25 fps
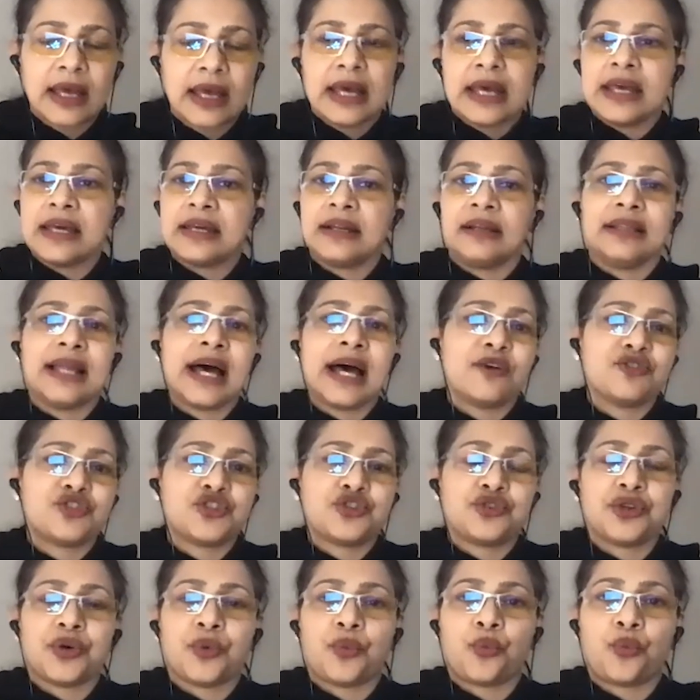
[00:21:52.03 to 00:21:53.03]
It allows you
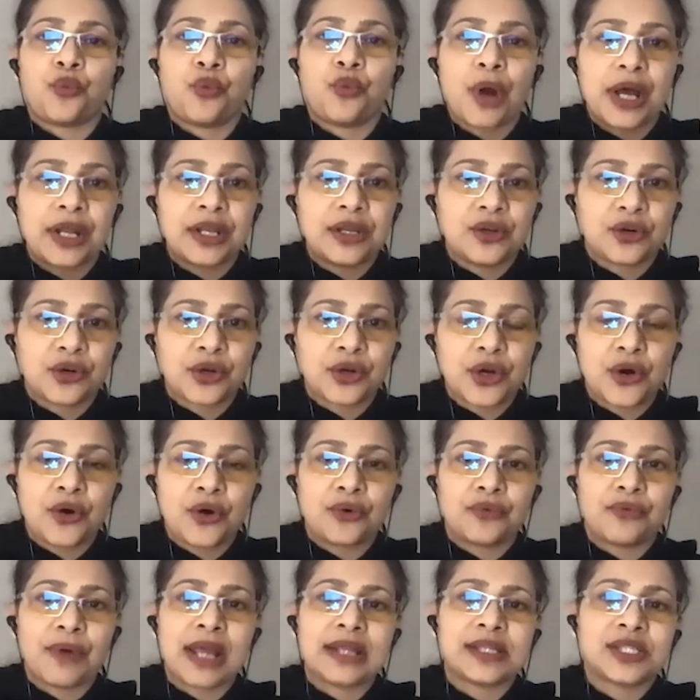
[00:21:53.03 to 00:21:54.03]
to run your code, right?